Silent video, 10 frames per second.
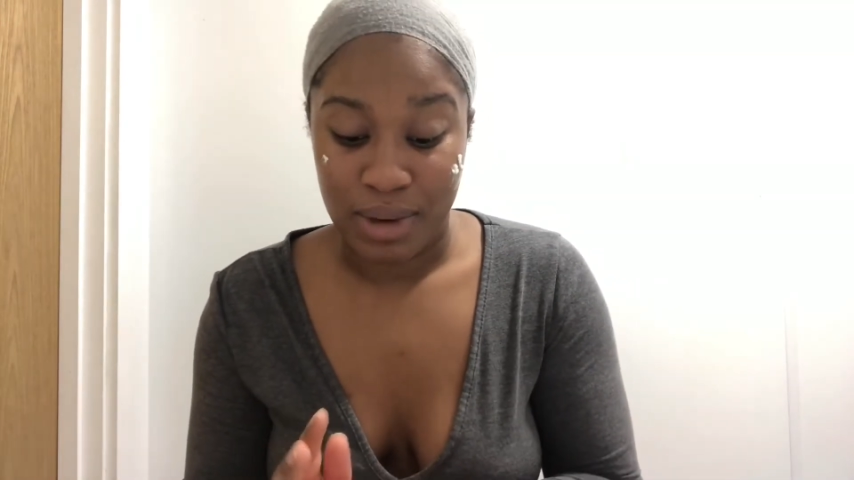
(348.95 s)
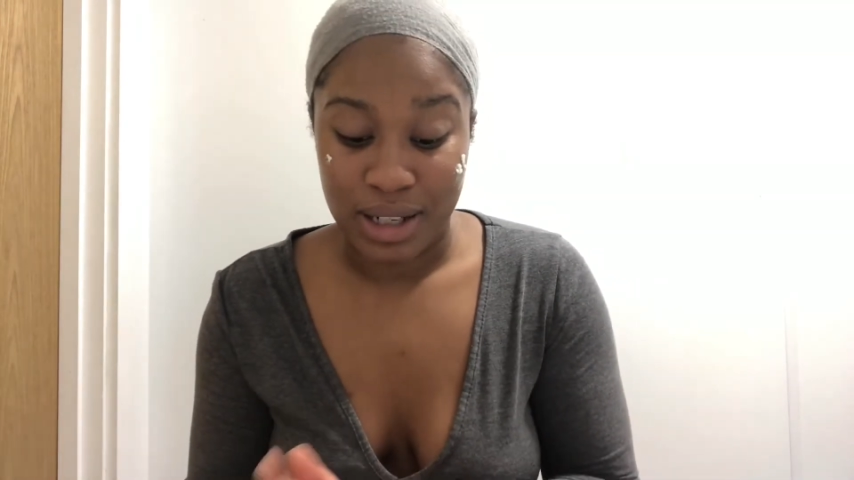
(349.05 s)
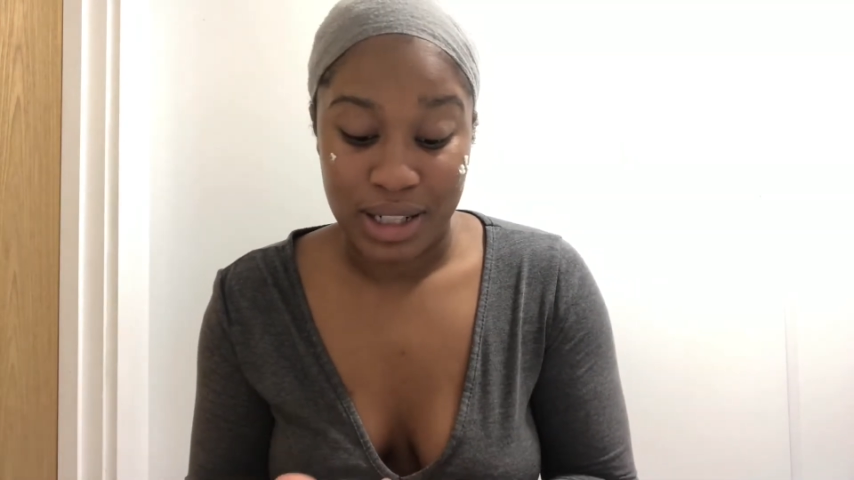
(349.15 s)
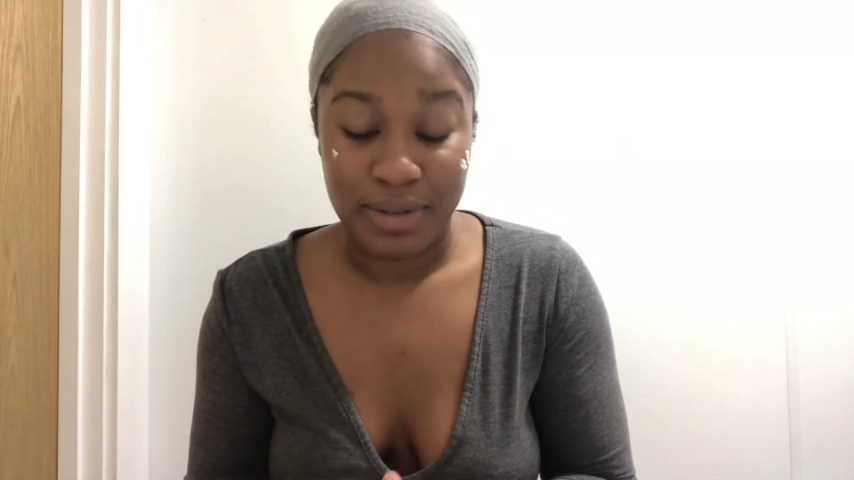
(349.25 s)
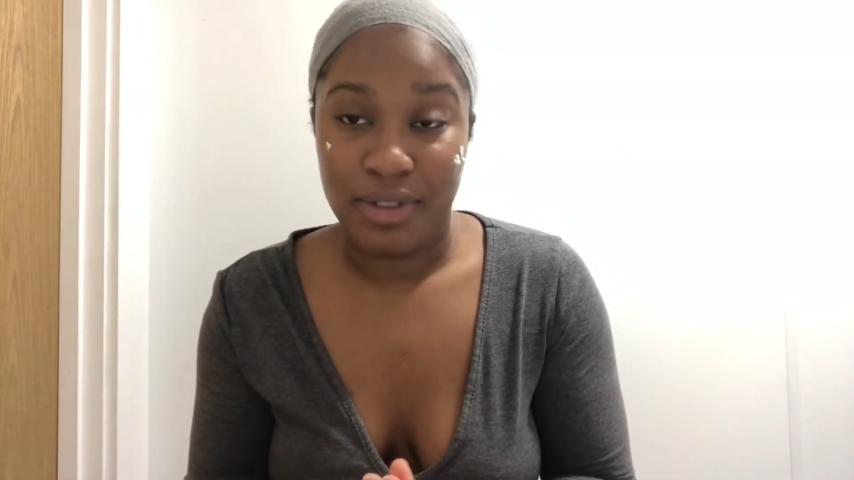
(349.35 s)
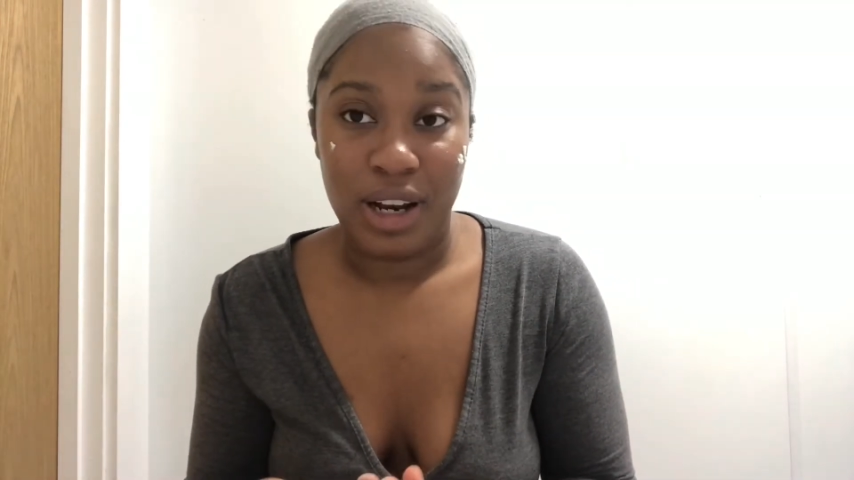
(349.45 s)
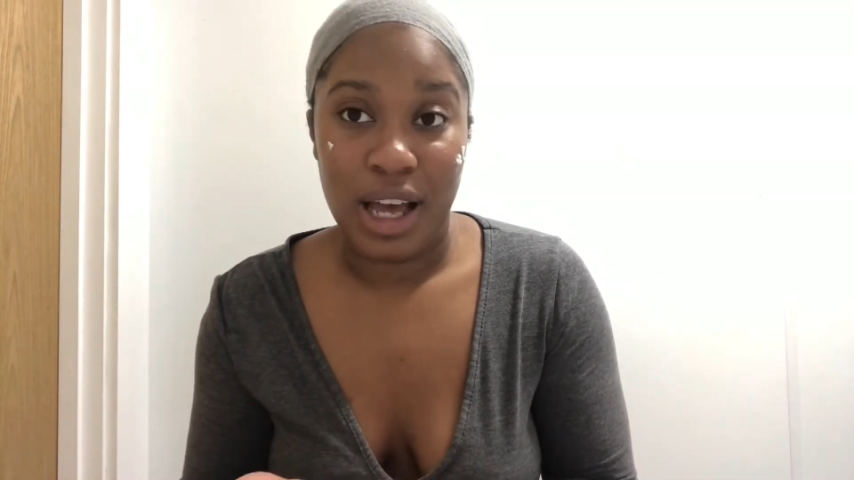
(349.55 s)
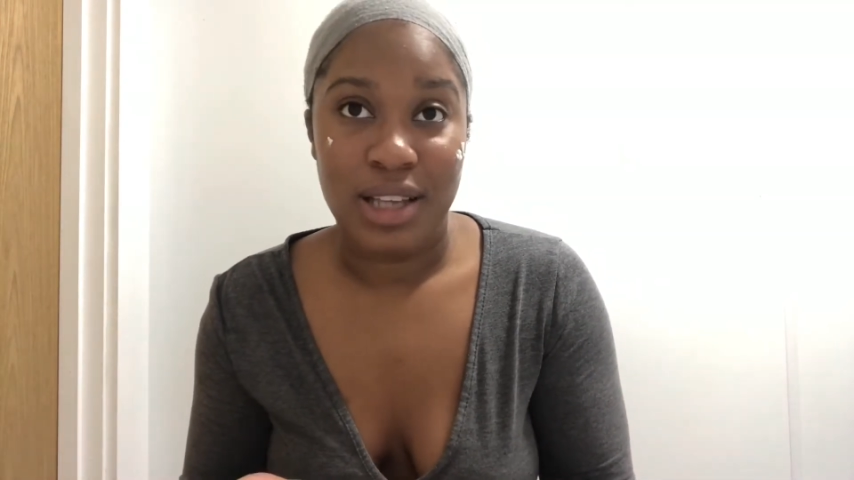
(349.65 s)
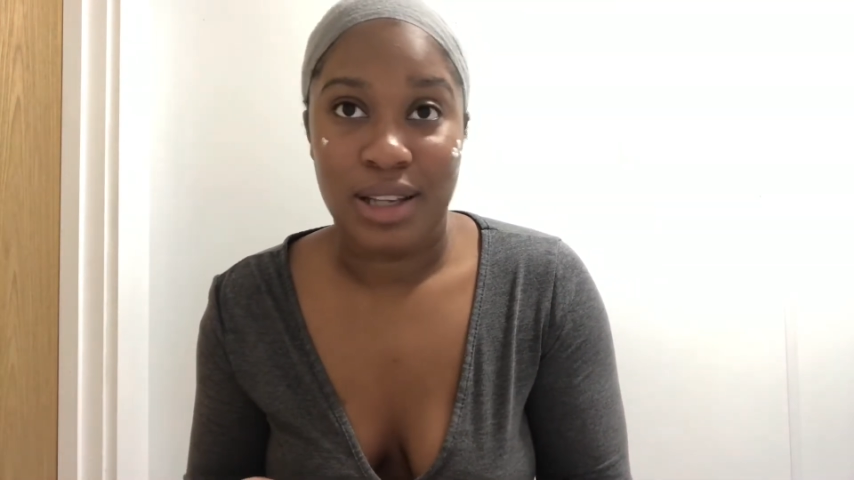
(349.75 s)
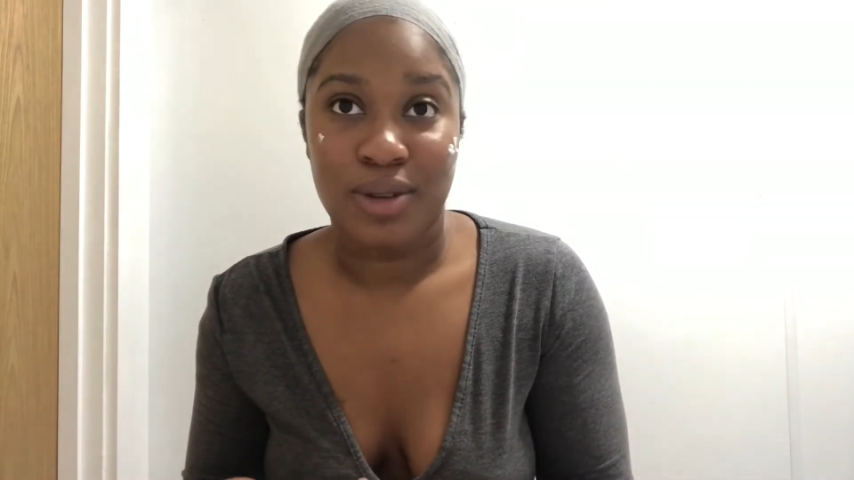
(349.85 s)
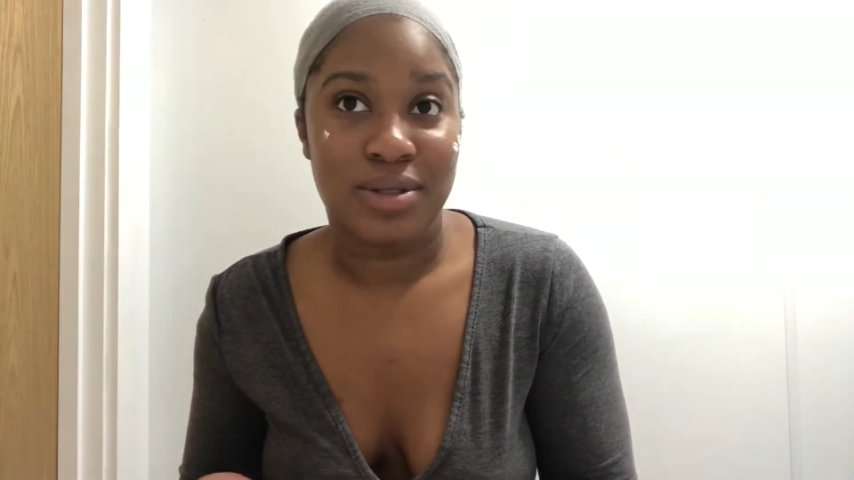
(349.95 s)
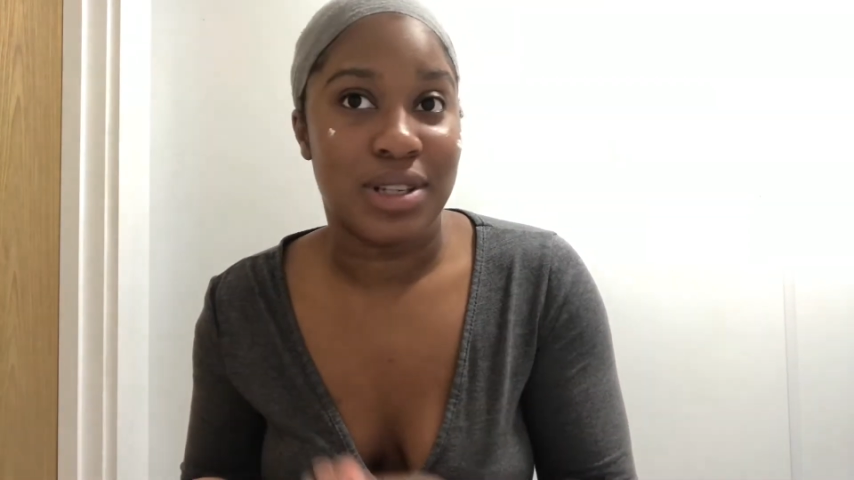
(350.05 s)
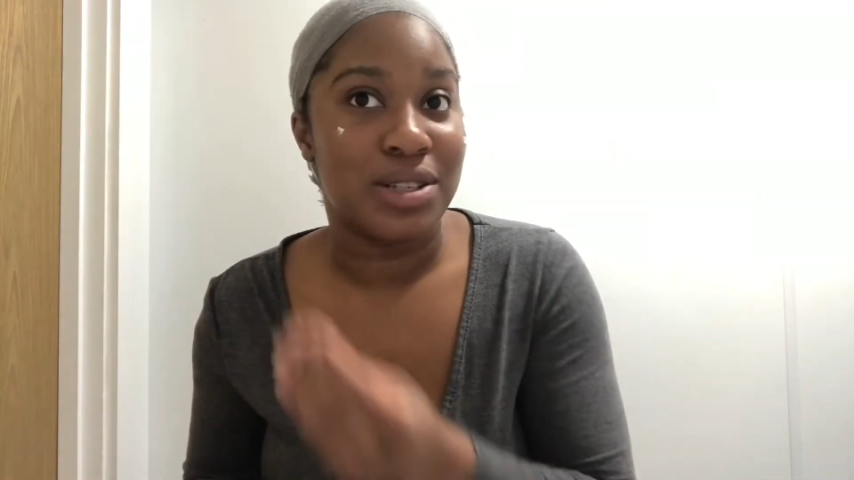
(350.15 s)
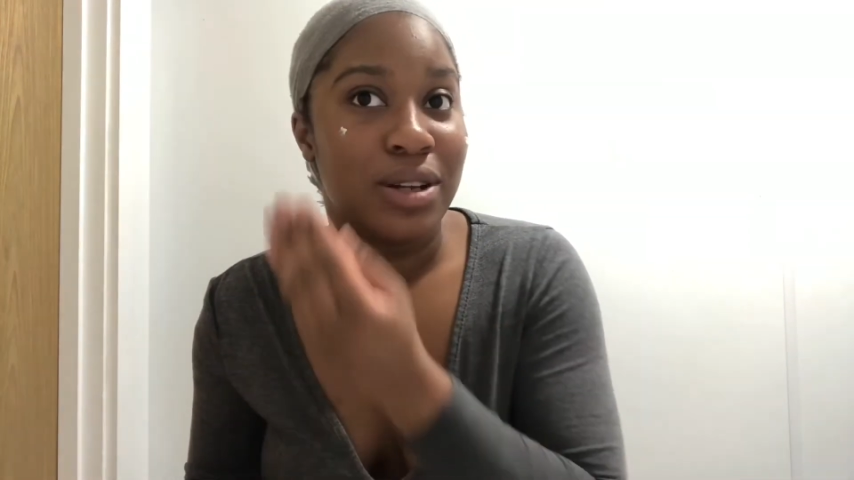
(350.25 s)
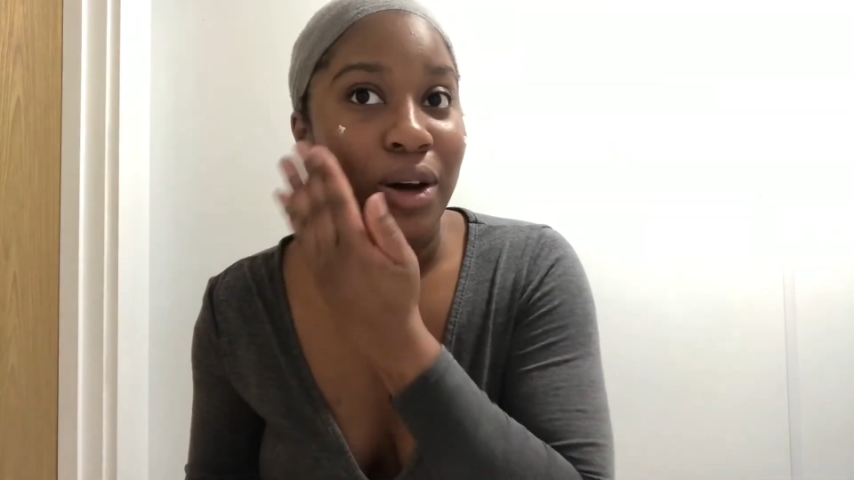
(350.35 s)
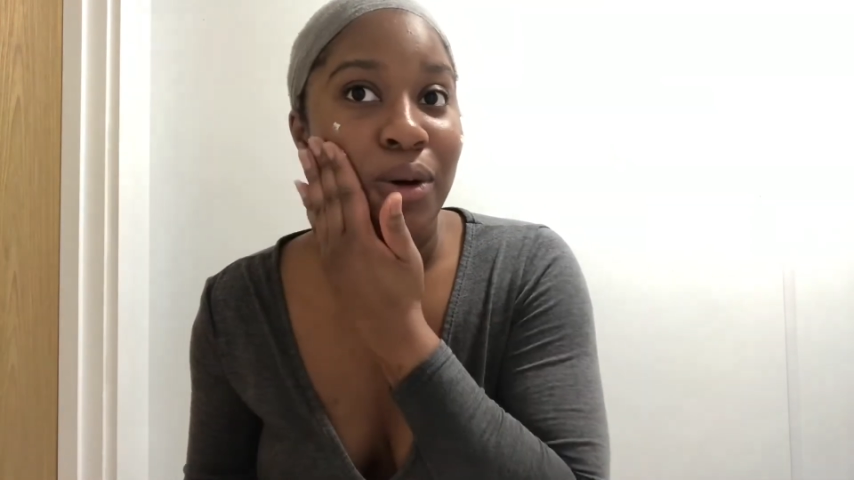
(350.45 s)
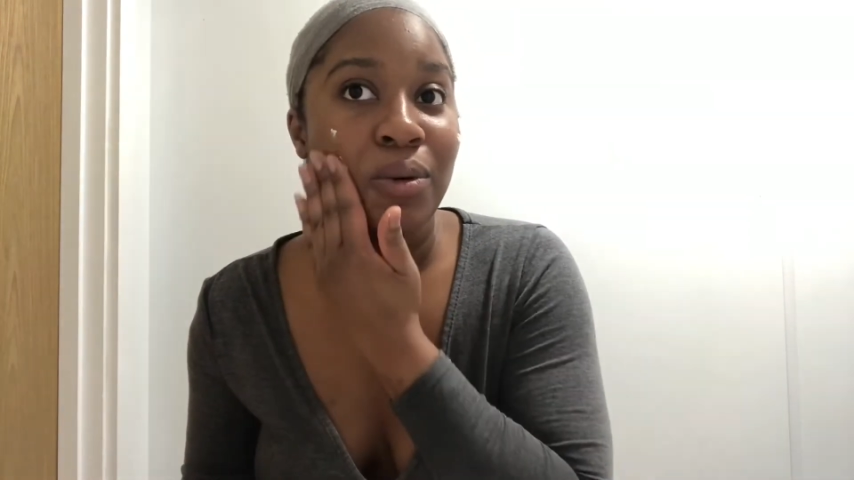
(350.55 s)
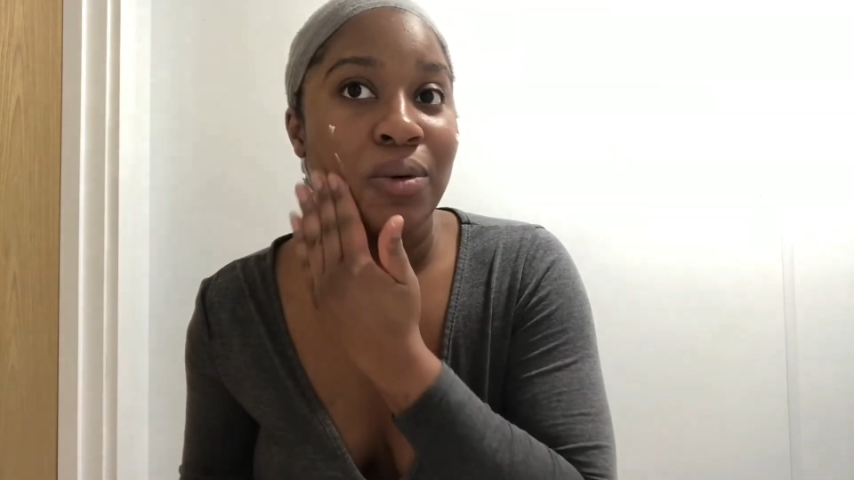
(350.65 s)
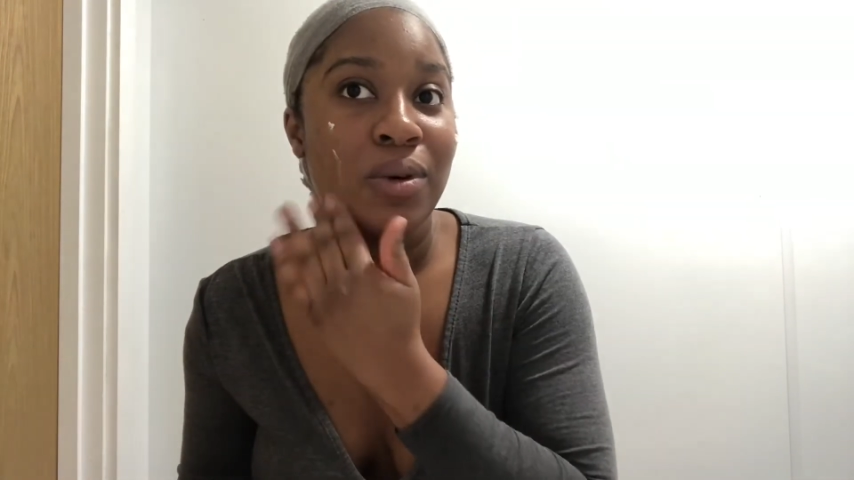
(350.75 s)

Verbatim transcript: I didn't even realize I was this low.